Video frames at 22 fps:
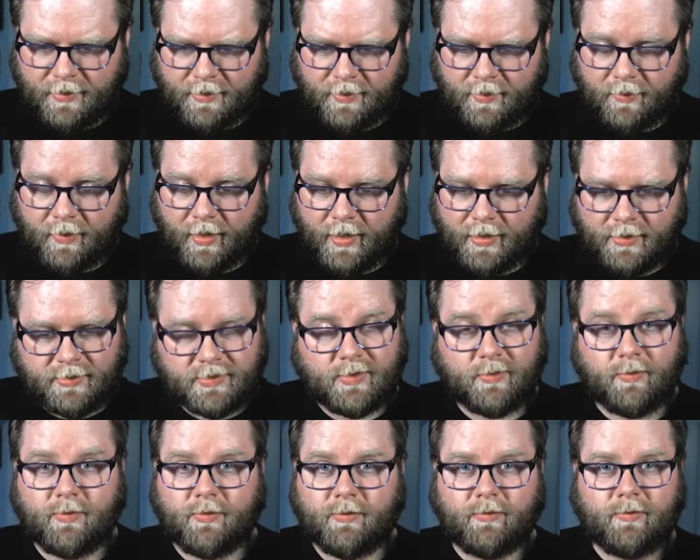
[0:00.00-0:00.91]
Great.
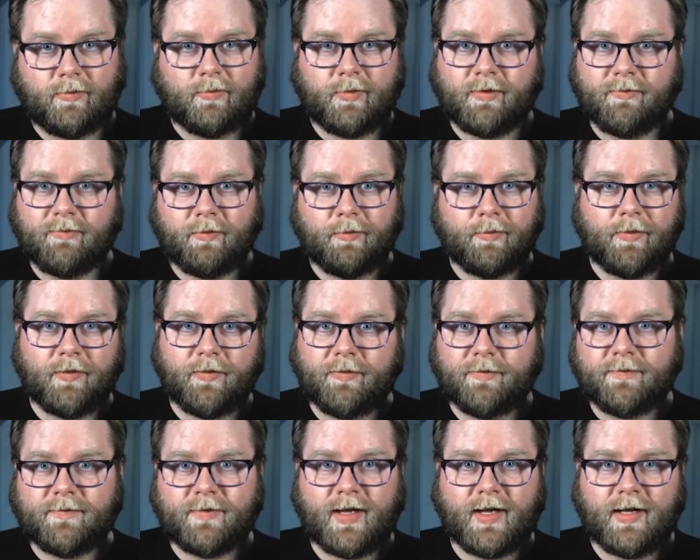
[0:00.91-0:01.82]
So we've
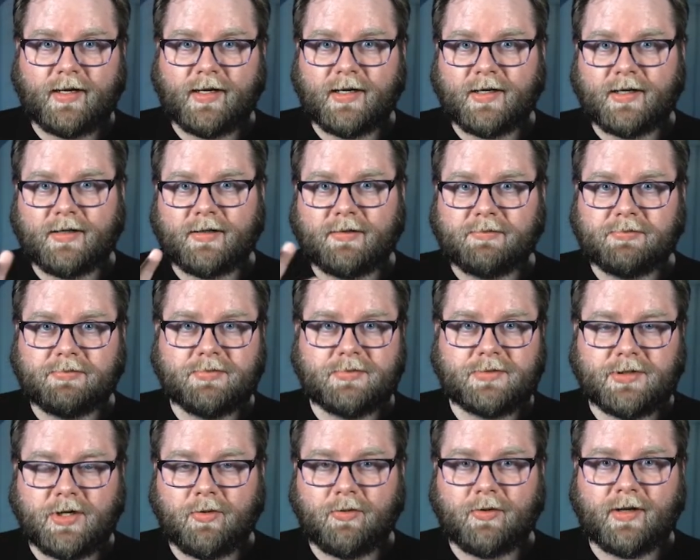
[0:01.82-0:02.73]
removed any
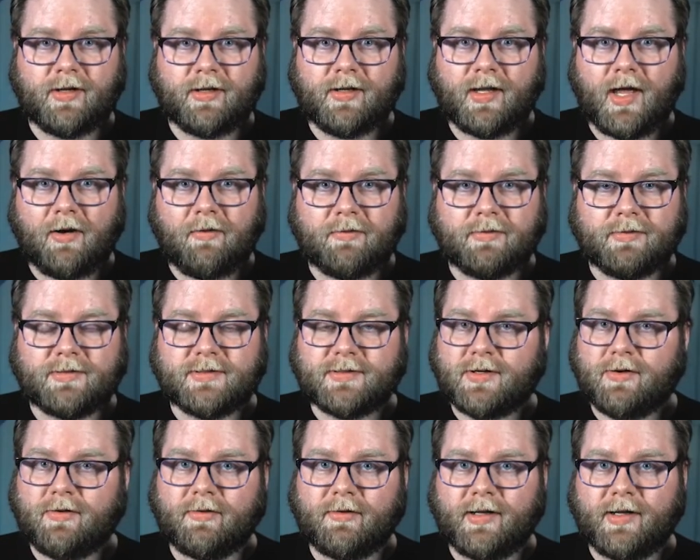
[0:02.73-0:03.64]
token that was
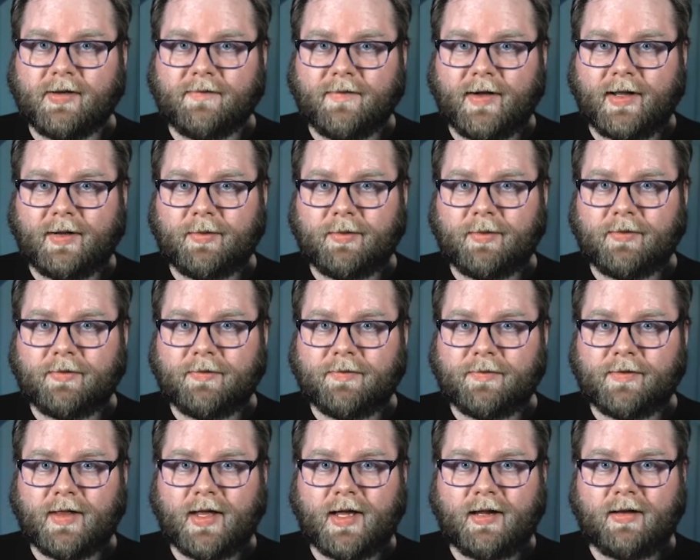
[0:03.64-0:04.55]
currently available
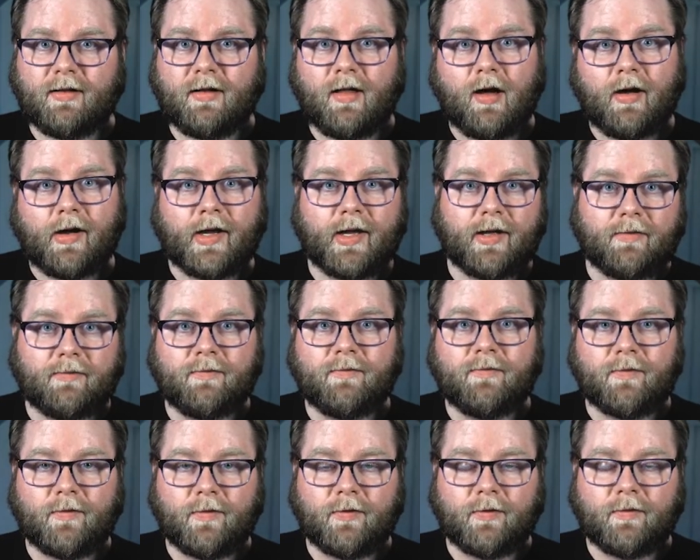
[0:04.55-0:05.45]
for that login
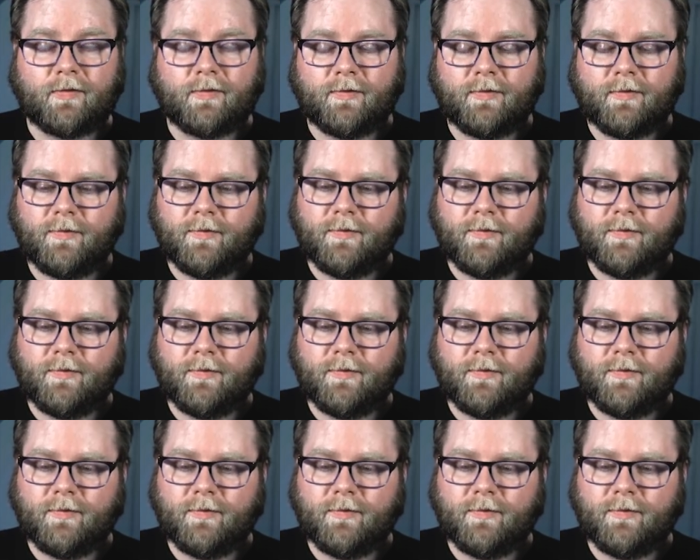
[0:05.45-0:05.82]
for